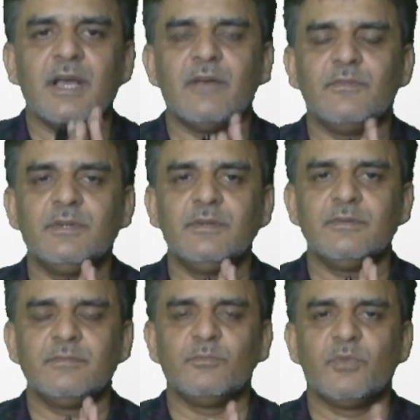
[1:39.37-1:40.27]
our
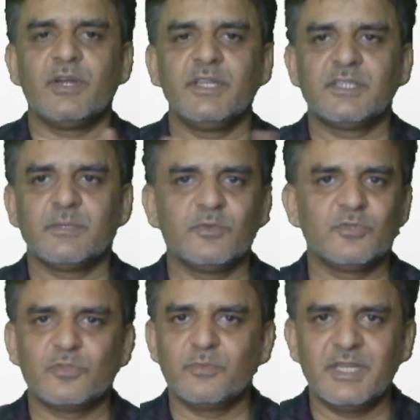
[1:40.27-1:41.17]
body is
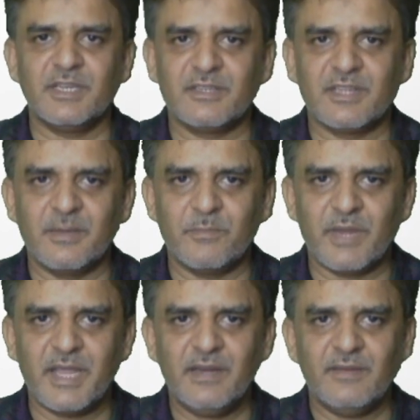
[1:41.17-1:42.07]
supposed to be in three
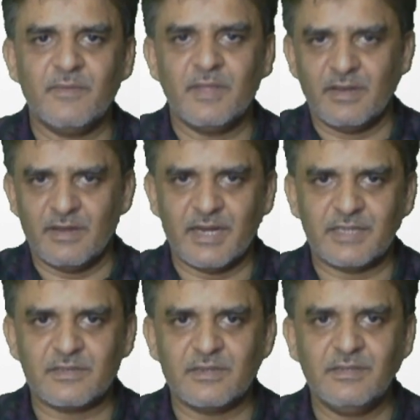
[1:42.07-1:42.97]
planes:
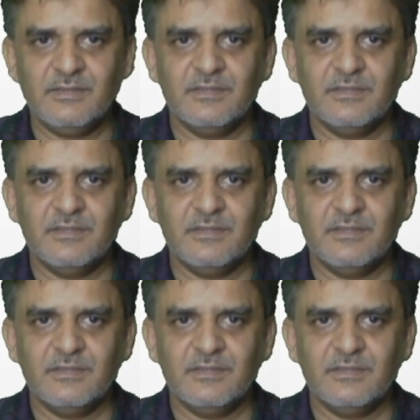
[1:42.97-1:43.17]
lateral,